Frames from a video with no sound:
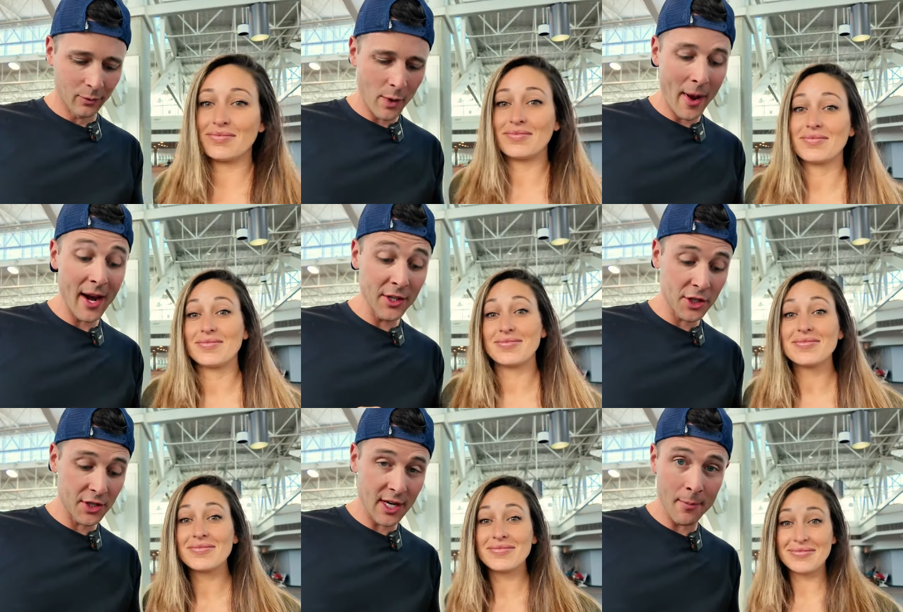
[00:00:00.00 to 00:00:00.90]
Speaker 1: We managed
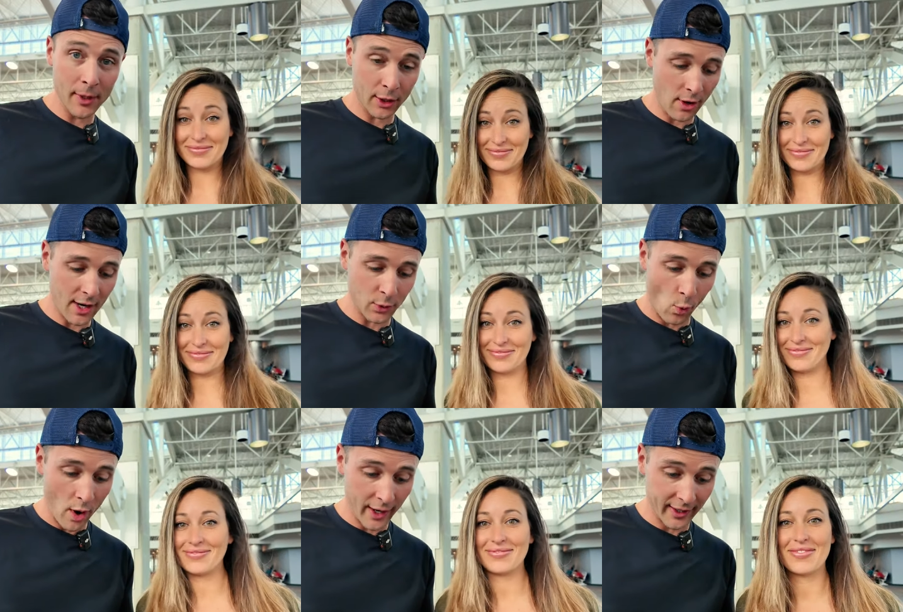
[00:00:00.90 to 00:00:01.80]
to stumble across
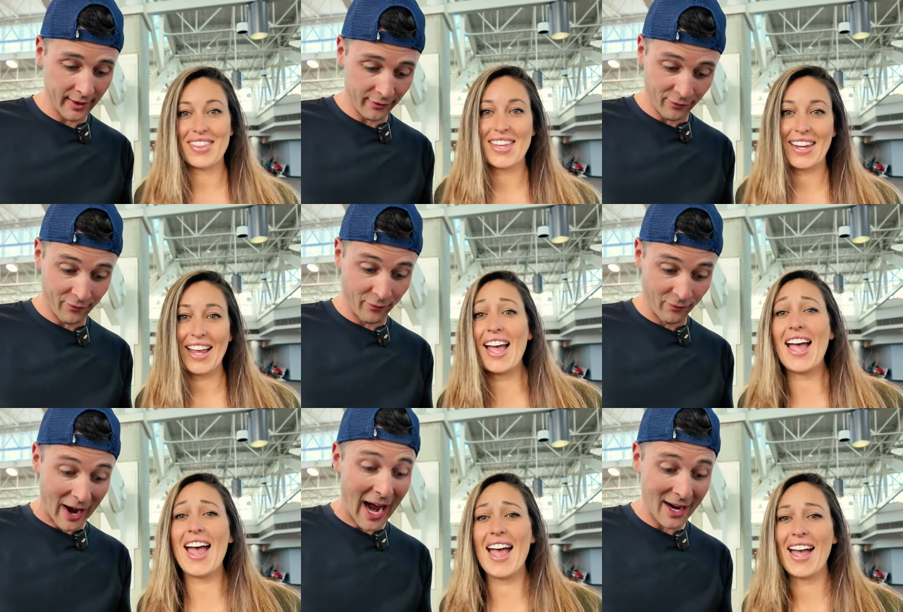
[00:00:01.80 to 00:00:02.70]
one
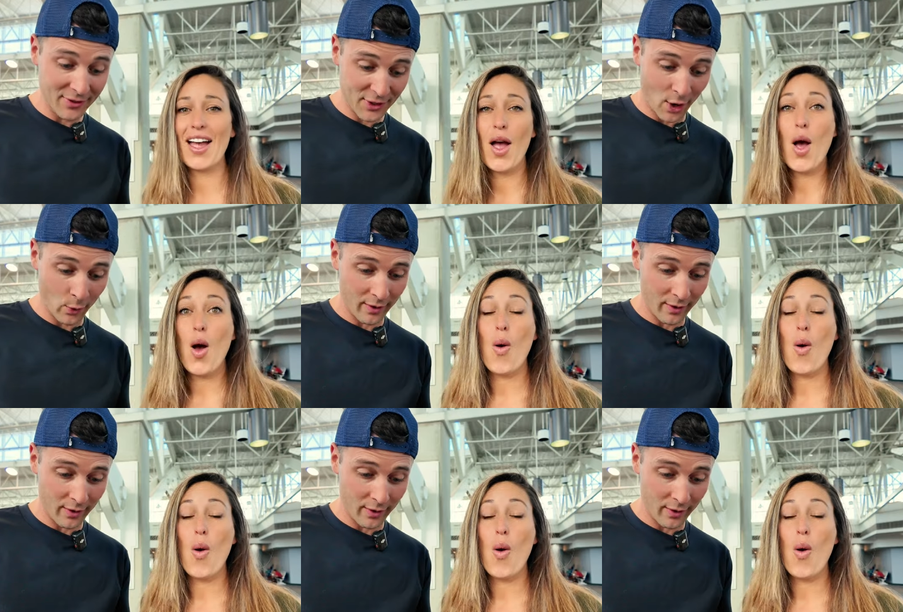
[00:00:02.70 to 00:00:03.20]
five-star